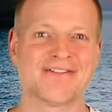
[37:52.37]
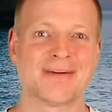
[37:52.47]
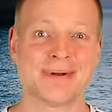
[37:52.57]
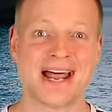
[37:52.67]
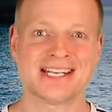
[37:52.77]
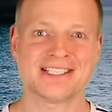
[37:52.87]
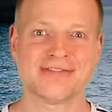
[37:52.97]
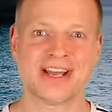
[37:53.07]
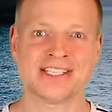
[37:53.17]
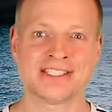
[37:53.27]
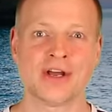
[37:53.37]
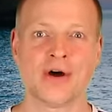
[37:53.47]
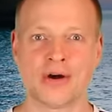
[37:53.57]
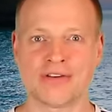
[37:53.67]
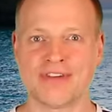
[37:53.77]
The Plant Defense
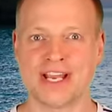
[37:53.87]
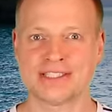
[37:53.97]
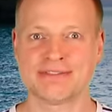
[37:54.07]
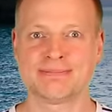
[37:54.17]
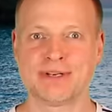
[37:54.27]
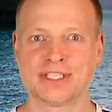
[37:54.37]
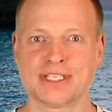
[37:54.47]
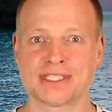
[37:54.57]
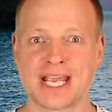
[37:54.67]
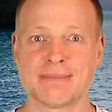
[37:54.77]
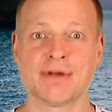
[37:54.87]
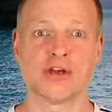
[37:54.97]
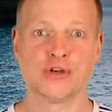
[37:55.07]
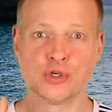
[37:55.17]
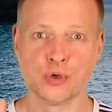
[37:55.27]
or Invasive Species game
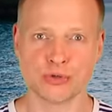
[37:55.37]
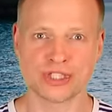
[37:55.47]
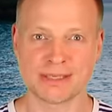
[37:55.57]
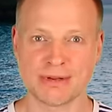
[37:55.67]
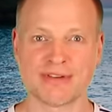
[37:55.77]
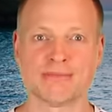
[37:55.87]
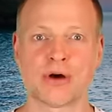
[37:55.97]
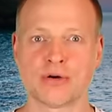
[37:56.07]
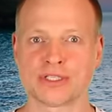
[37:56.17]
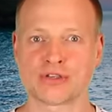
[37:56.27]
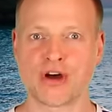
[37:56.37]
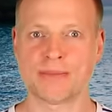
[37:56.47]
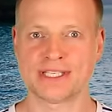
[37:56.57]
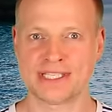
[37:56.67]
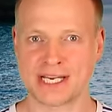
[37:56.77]
used to be the most
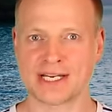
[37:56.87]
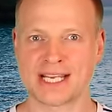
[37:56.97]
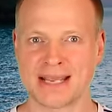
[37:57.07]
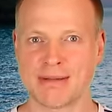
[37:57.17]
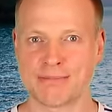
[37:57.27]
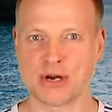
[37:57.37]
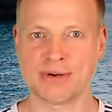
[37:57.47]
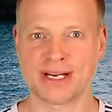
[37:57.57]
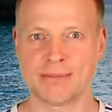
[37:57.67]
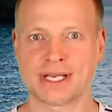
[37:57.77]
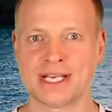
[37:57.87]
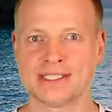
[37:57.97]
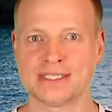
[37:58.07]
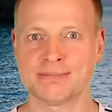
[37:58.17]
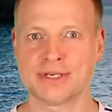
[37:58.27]
common second game appearing in
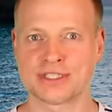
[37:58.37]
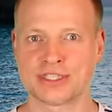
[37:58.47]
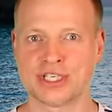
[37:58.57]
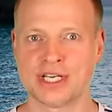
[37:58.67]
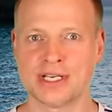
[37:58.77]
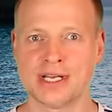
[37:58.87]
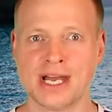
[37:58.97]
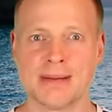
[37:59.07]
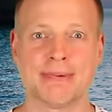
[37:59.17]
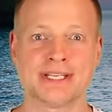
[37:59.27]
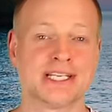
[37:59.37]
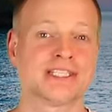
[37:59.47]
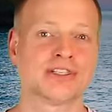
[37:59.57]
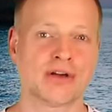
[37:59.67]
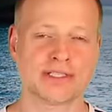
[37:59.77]
McKinsey's P S G, but it
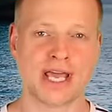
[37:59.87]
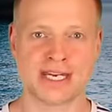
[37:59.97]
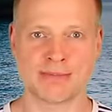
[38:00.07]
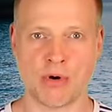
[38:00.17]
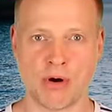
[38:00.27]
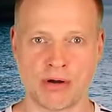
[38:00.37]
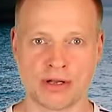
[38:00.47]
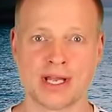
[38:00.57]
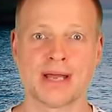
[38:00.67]
is not anymore.